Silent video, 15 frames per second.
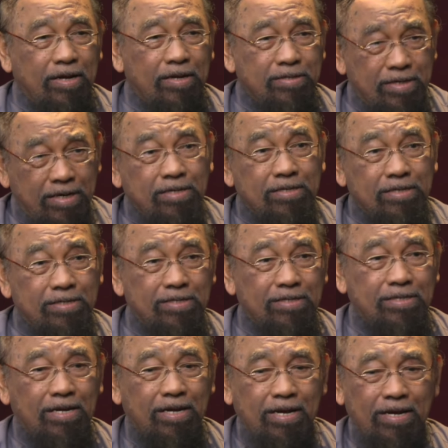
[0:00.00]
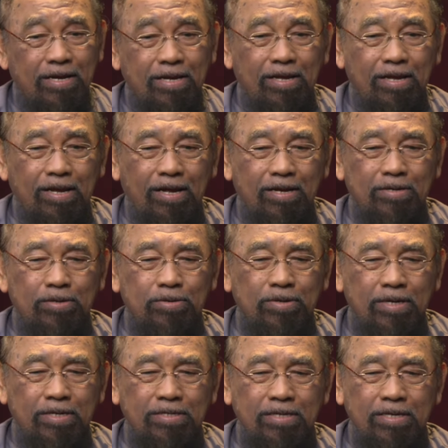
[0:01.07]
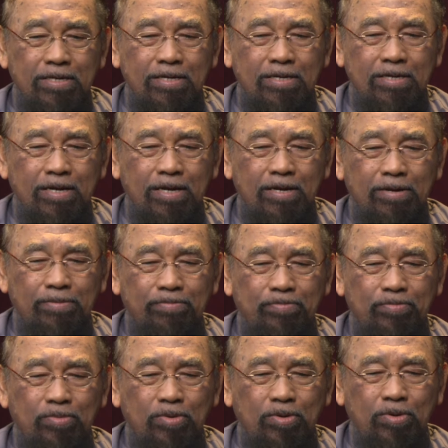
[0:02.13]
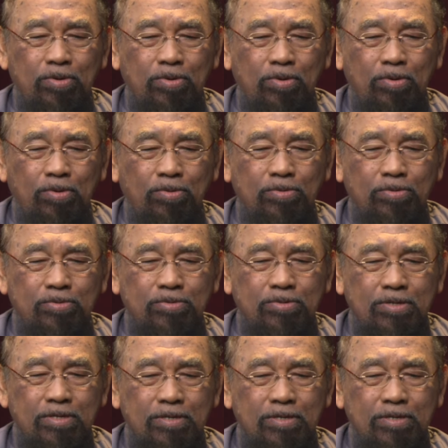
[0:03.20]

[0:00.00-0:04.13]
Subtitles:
traces there, and you can see all those